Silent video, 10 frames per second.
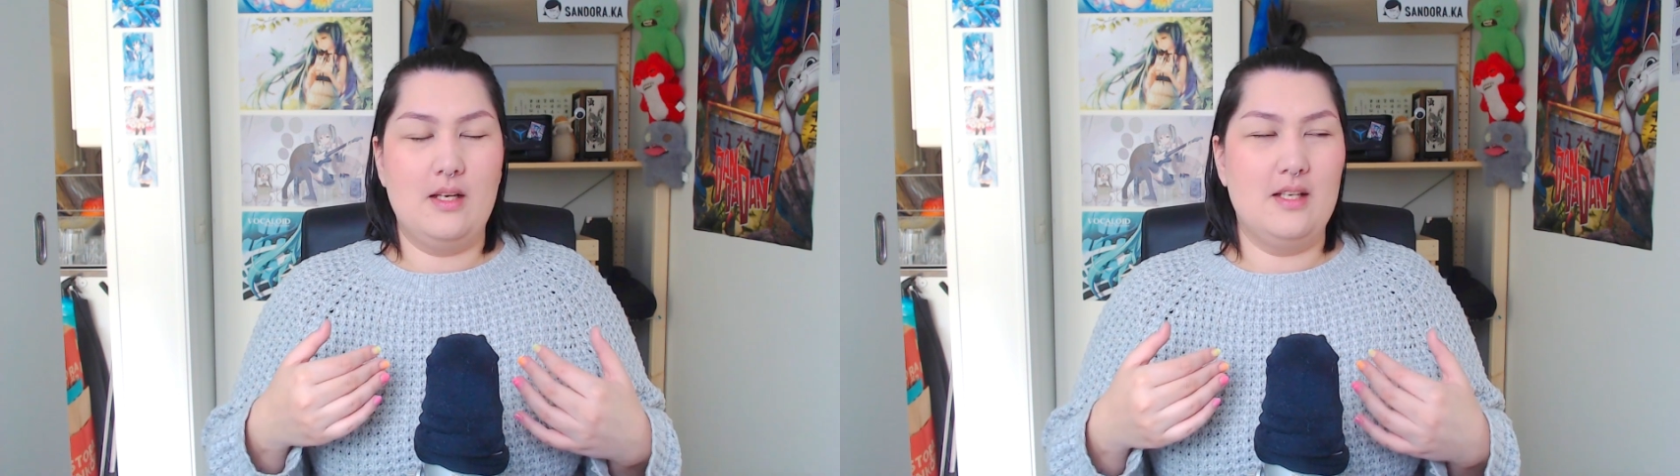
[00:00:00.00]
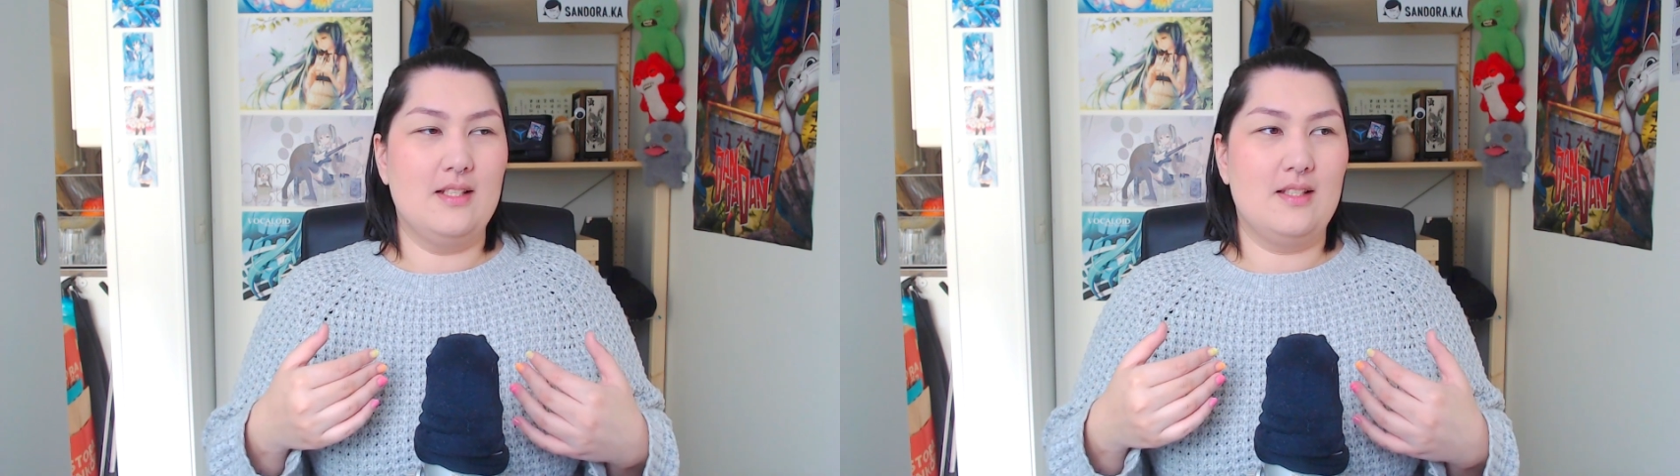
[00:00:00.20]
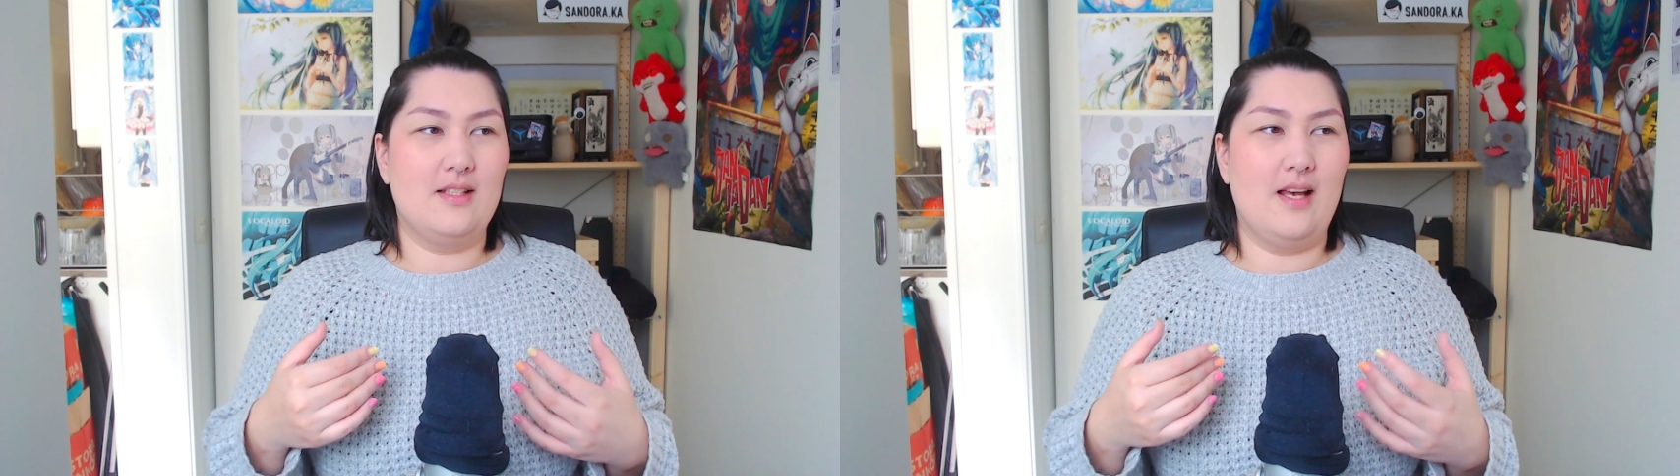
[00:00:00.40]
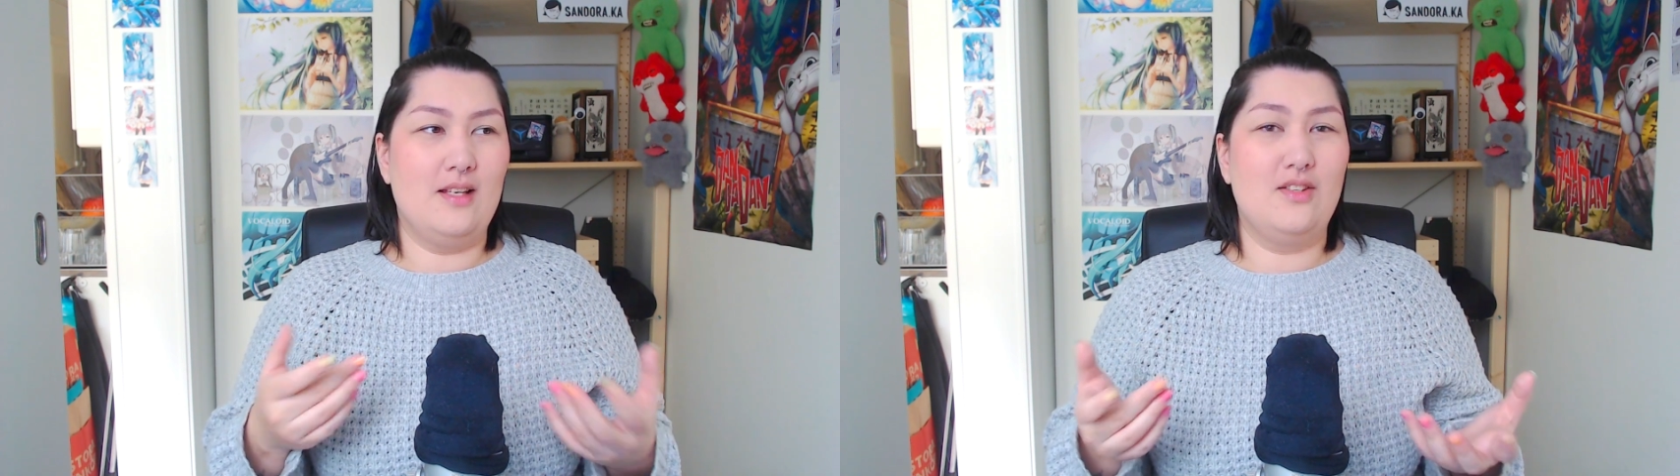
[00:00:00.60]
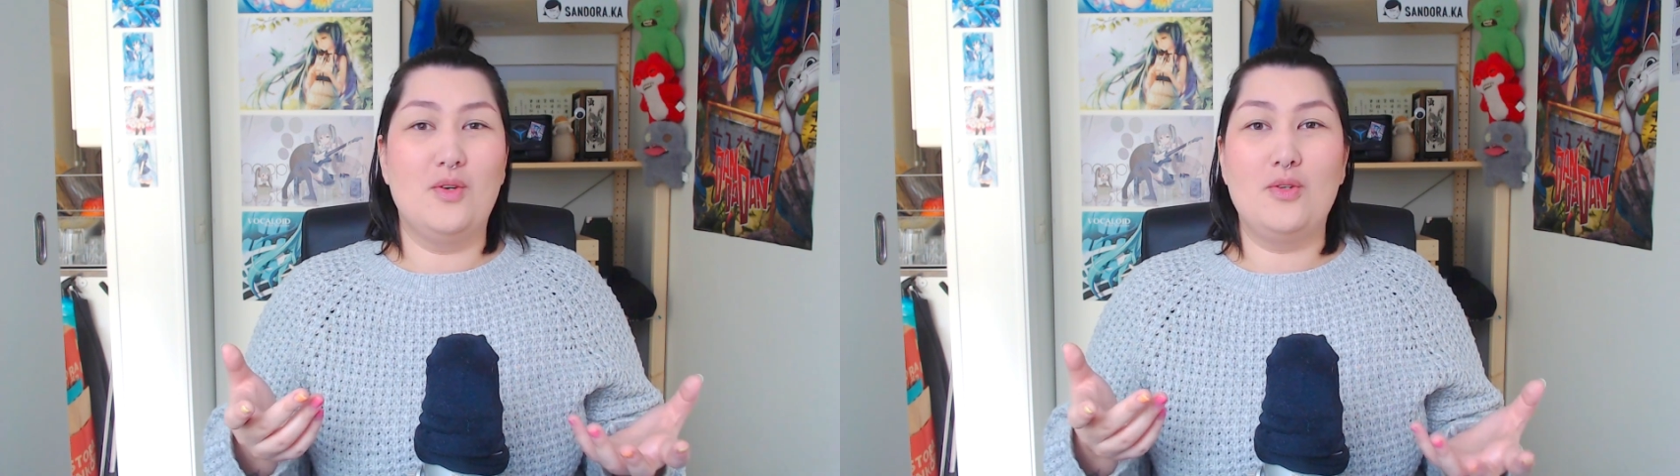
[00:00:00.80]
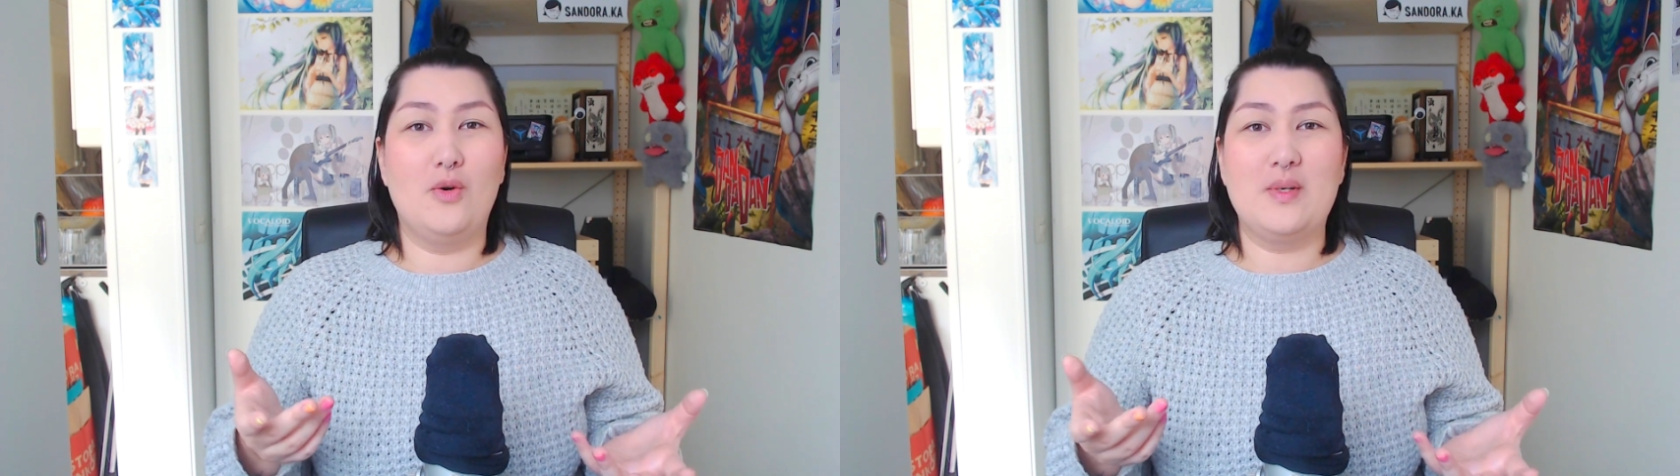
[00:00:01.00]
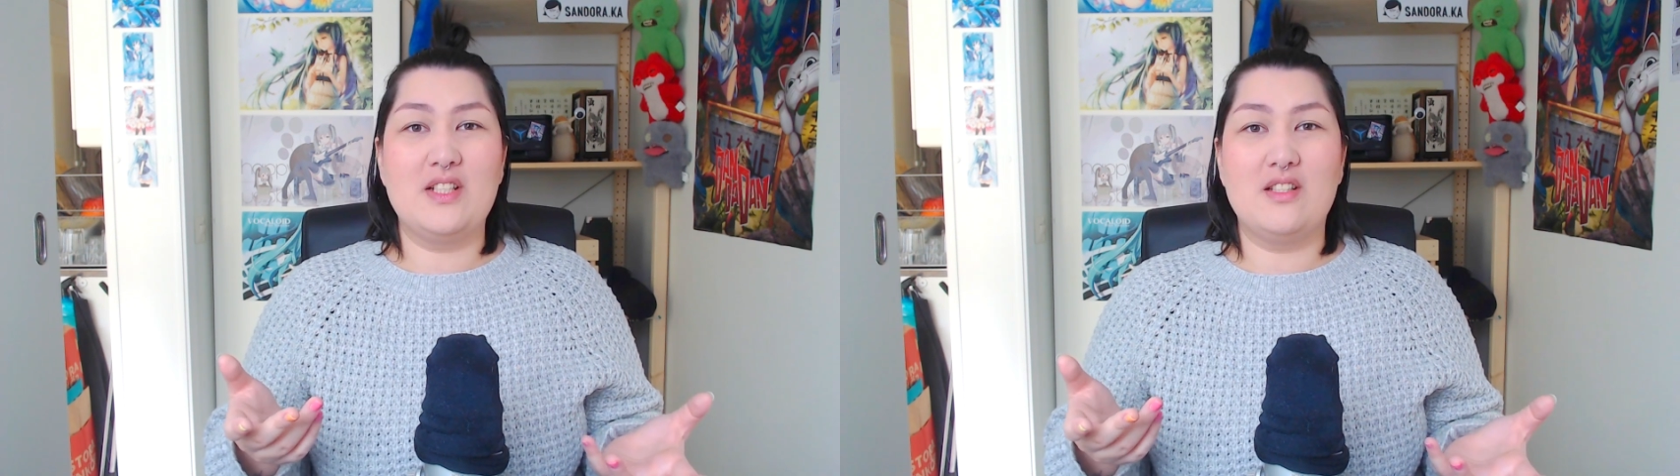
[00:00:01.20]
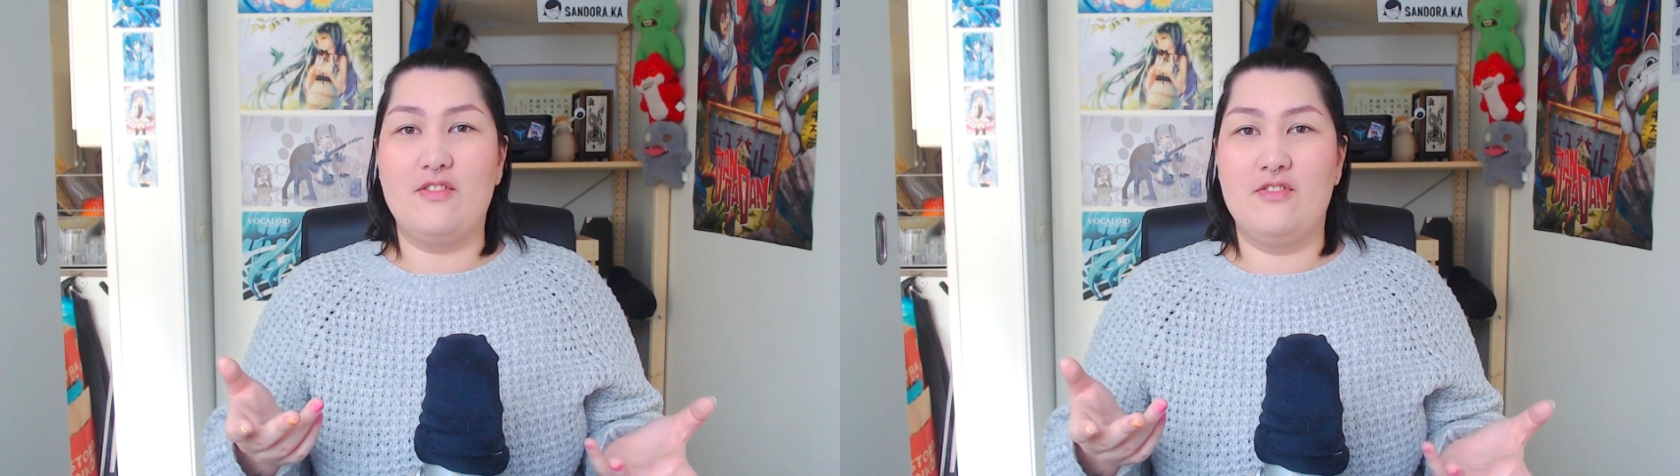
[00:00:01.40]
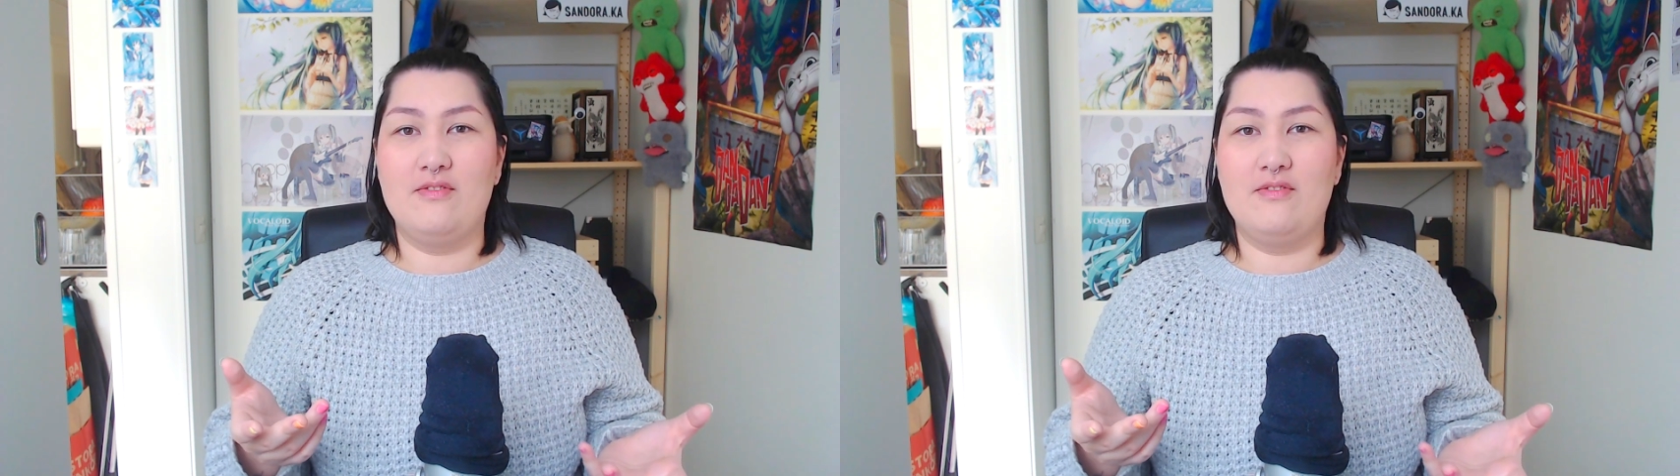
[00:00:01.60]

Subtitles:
is that you don't know where stuff